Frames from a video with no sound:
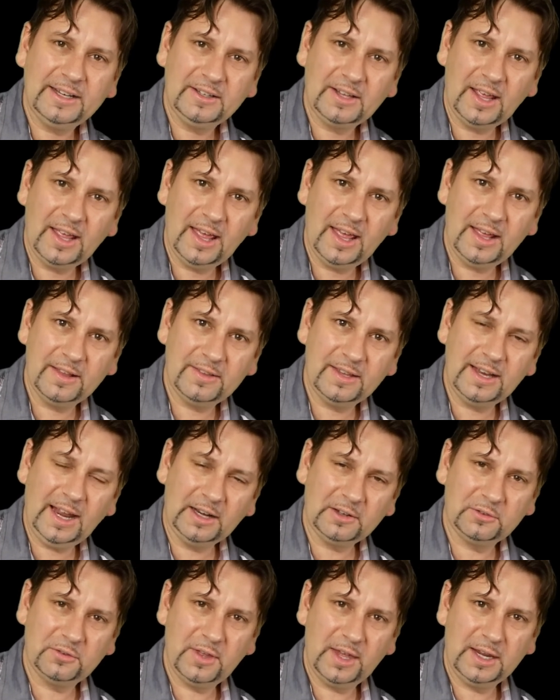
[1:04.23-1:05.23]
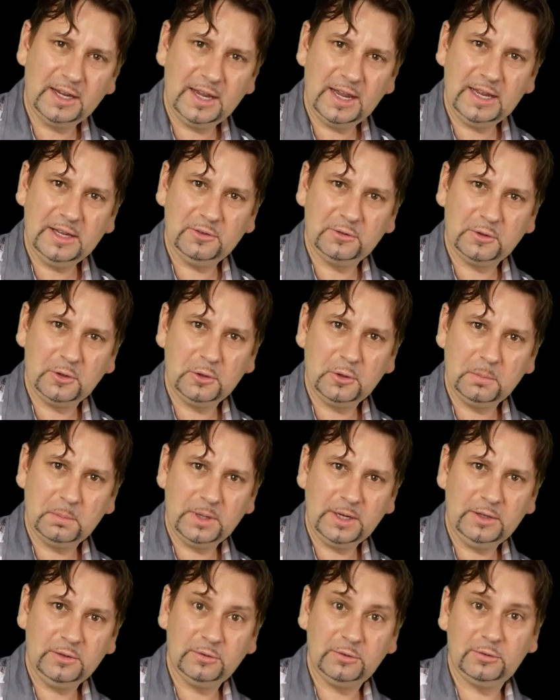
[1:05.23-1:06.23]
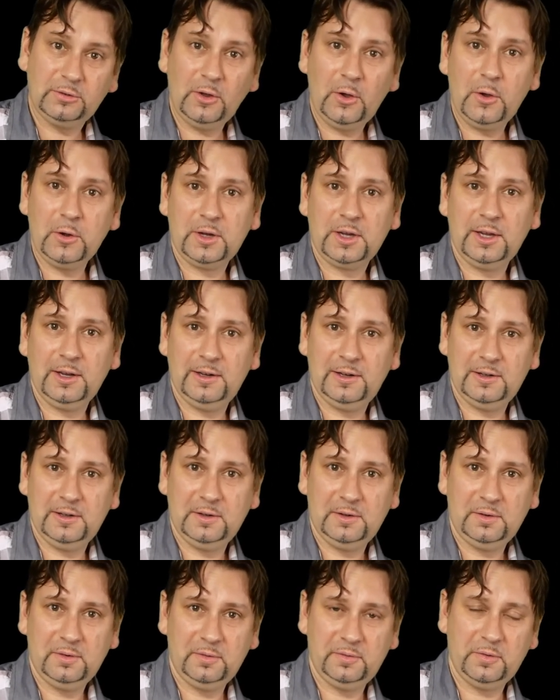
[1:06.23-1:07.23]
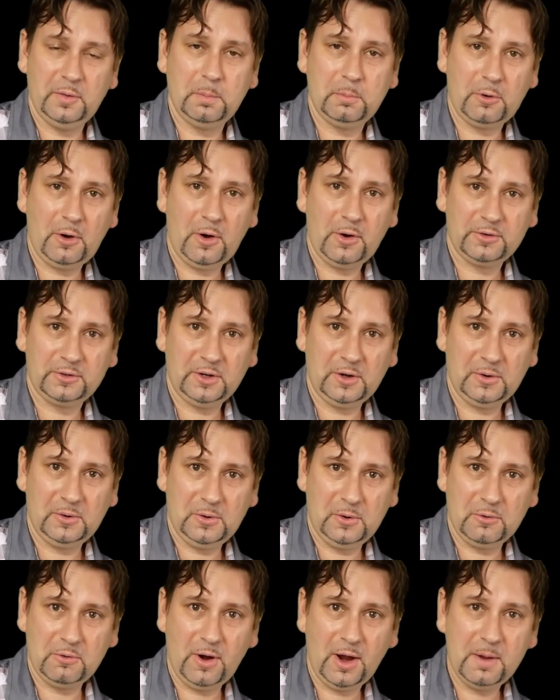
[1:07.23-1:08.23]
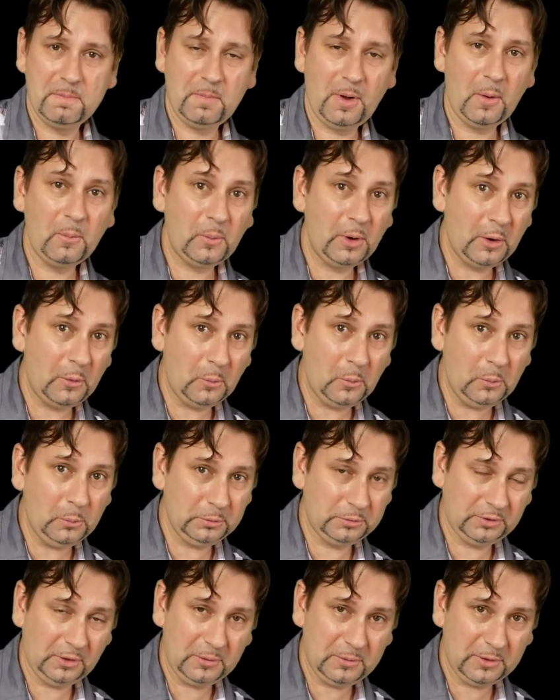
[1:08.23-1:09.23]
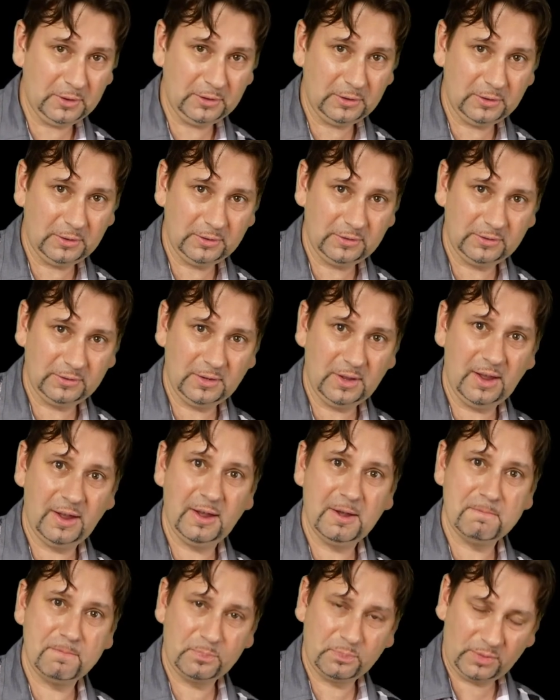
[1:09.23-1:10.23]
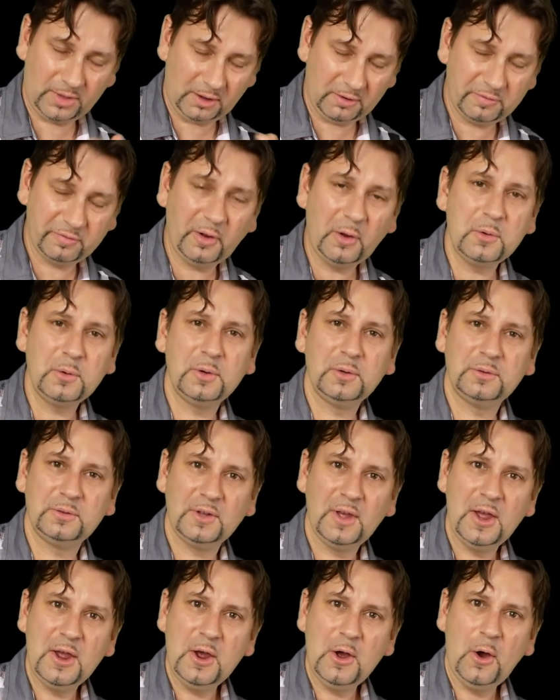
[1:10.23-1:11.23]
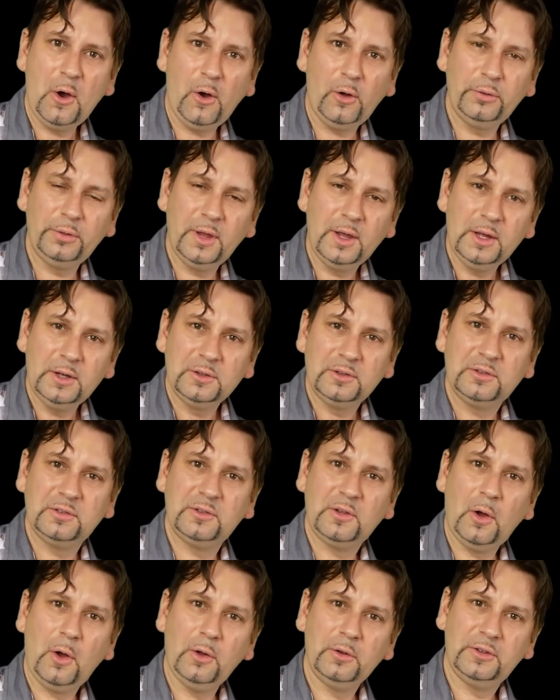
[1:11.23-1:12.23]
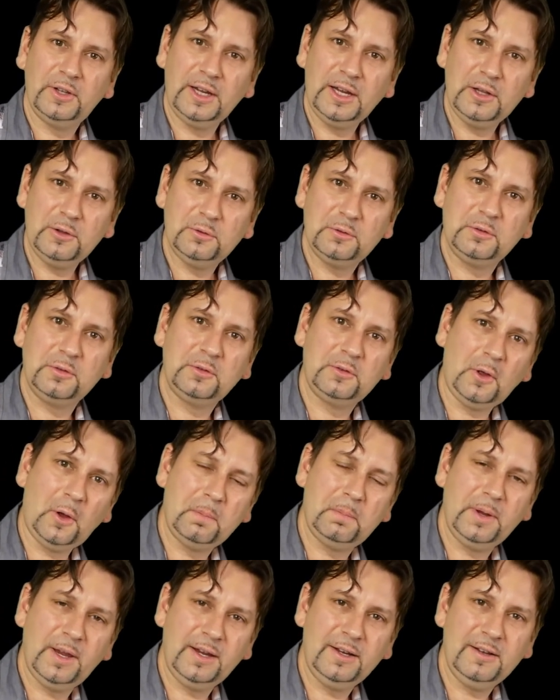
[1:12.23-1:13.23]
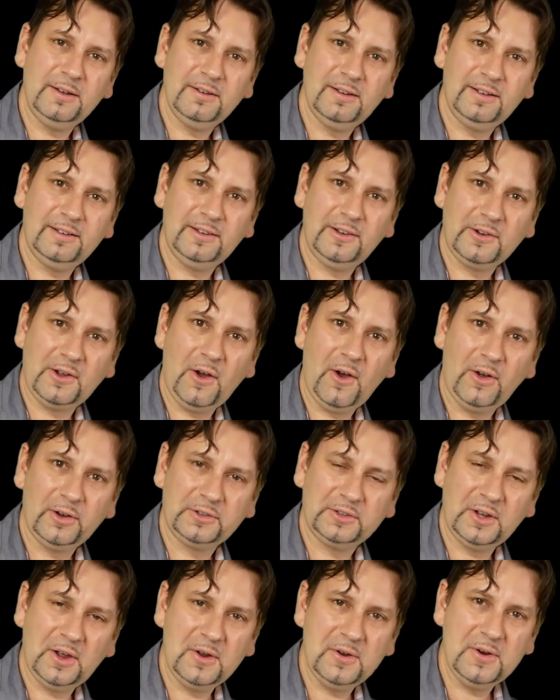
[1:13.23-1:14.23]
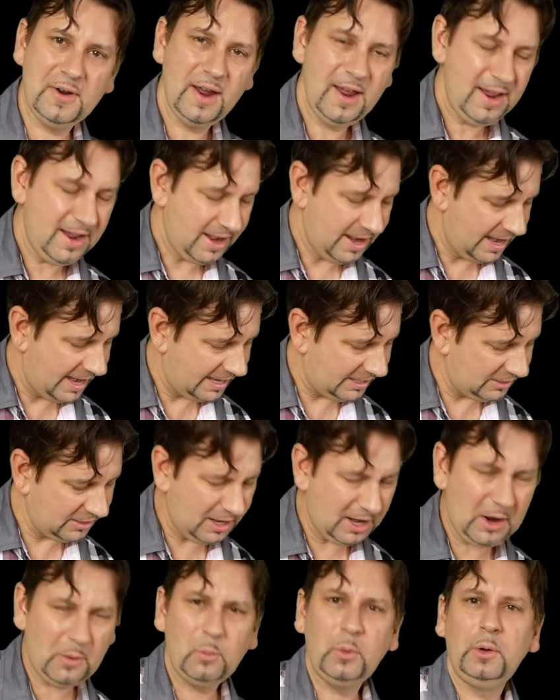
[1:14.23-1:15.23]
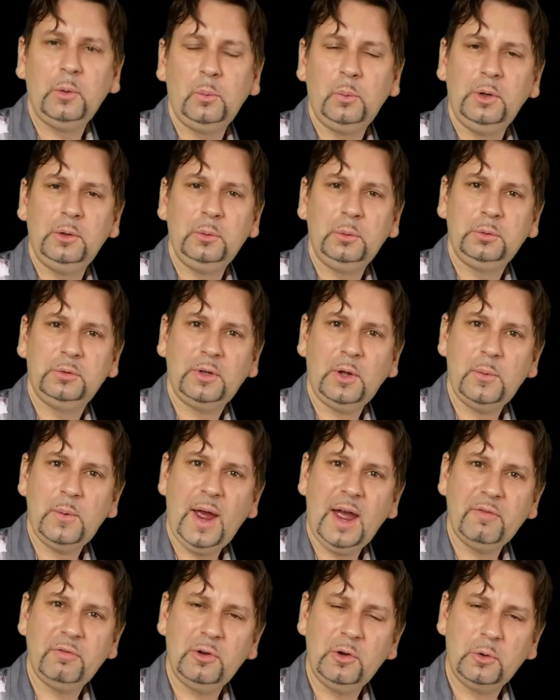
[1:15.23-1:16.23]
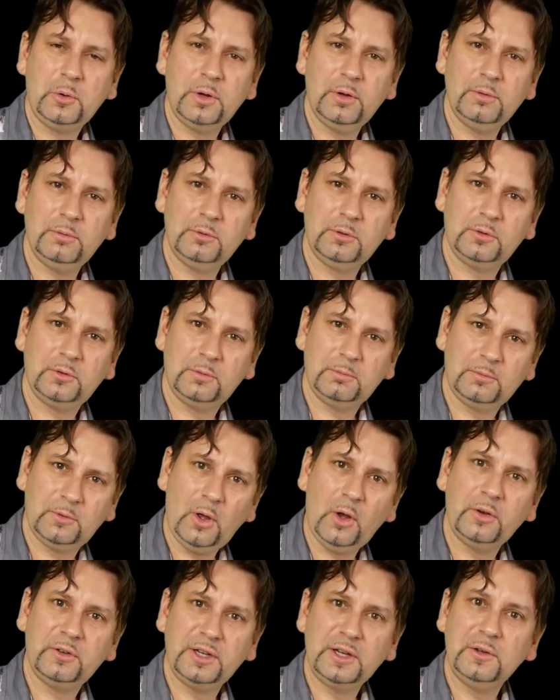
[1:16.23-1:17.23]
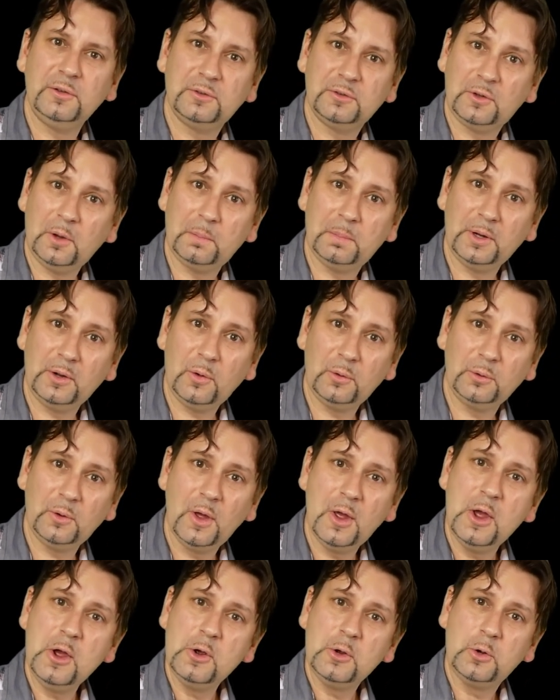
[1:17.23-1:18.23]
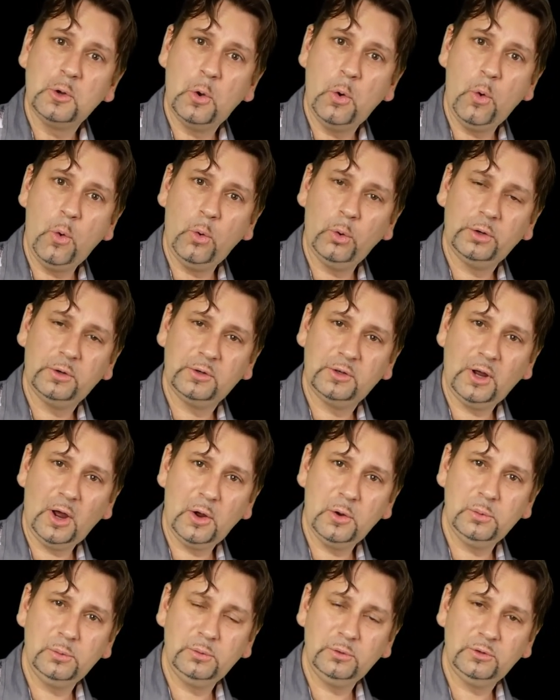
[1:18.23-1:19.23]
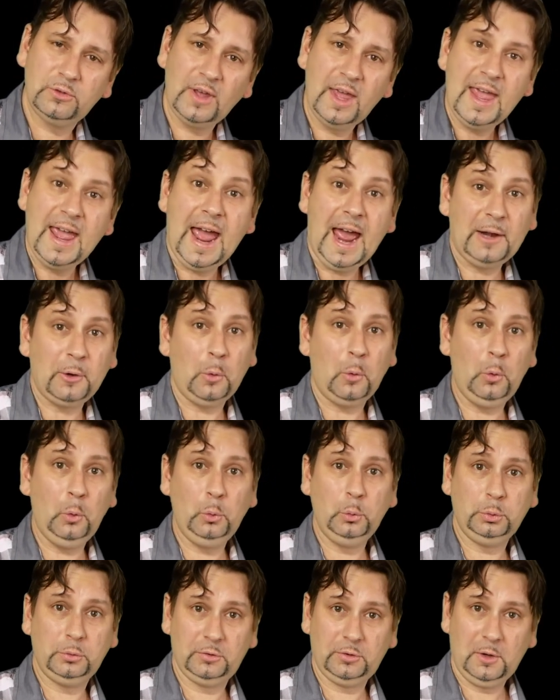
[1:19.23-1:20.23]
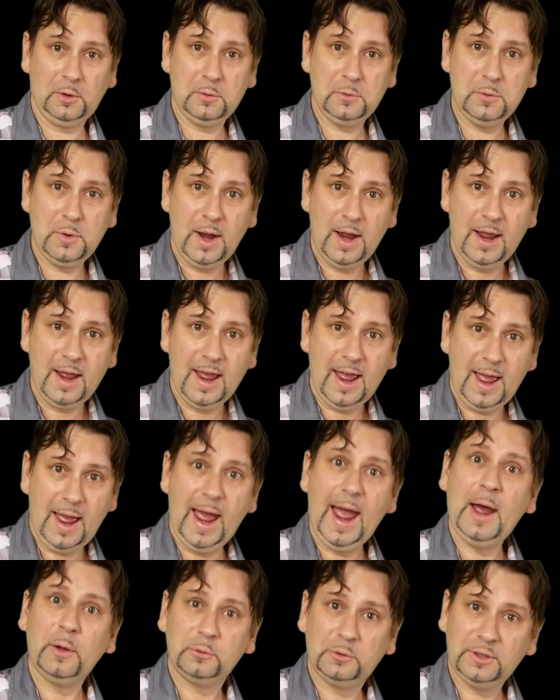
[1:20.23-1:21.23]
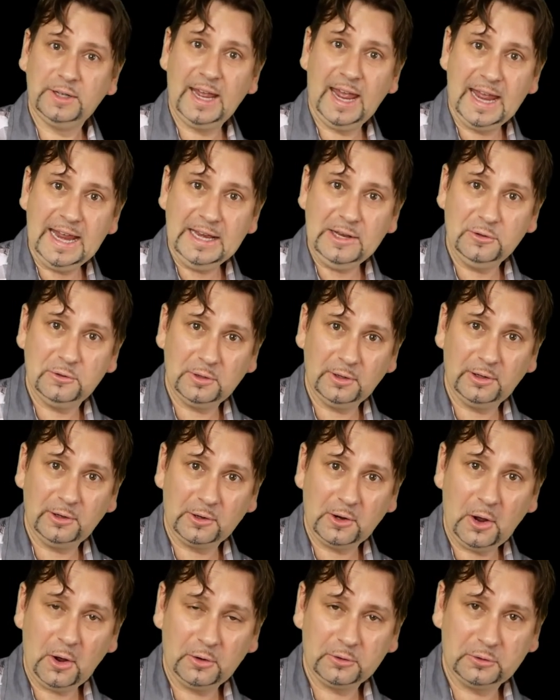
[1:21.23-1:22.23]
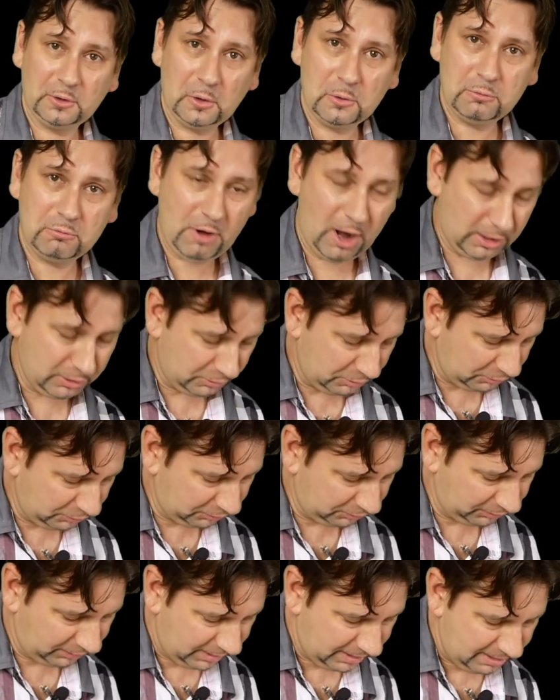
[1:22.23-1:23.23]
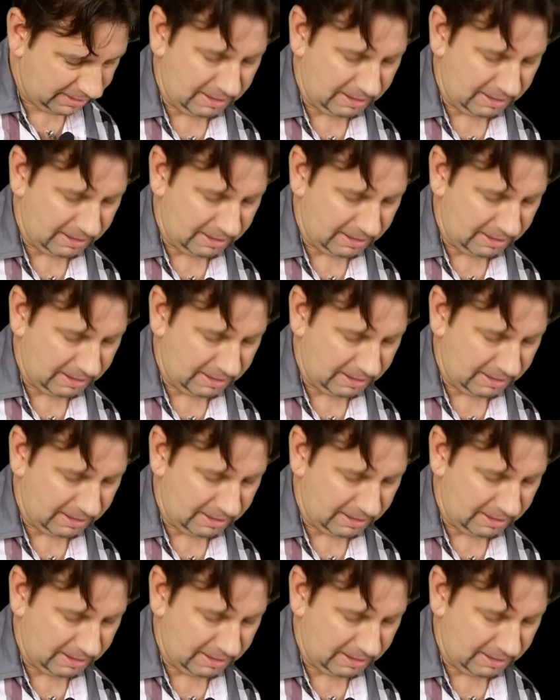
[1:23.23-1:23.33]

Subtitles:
the next thing is going to be circular vibrato, all right? But we're also going to focus on starting and stopping legato, and we'll also have a look at starting and stopping on chord tones, and also how to get into legato runs,